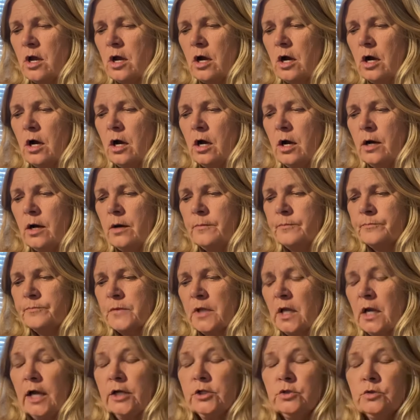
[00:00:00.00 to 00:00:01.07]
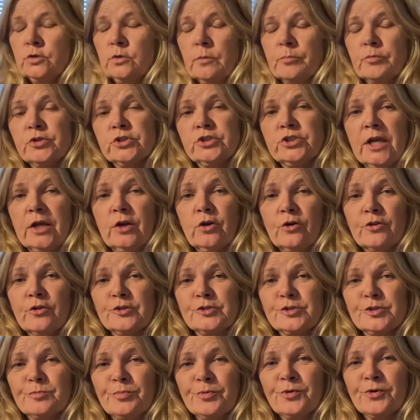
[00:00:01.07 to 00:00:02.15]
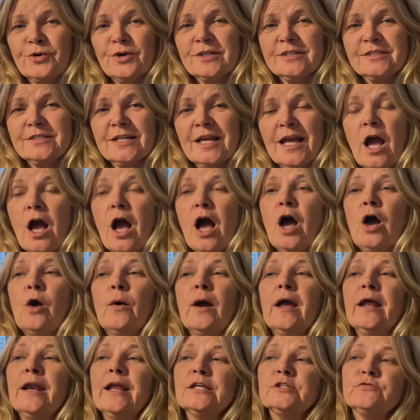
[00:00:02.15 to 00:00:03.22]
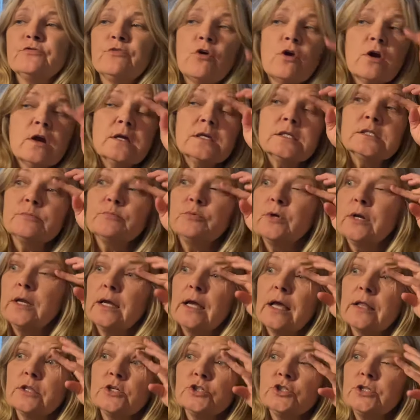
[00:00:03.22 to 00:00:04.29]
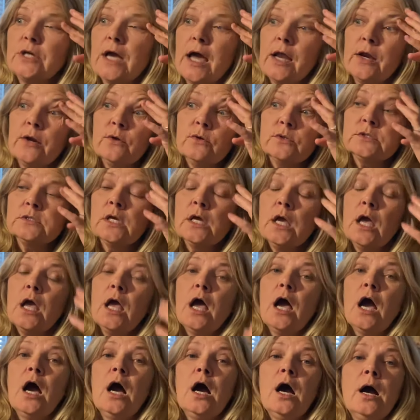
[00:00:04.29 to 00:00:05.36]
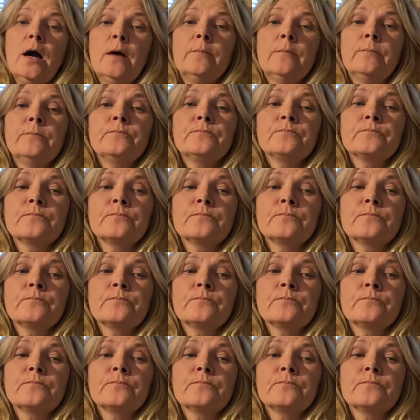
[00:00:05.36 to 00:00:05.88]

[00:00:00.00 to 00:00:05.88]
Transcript: Um, I do appreciate all the support. Oh, and as far as putting out the shadows, um,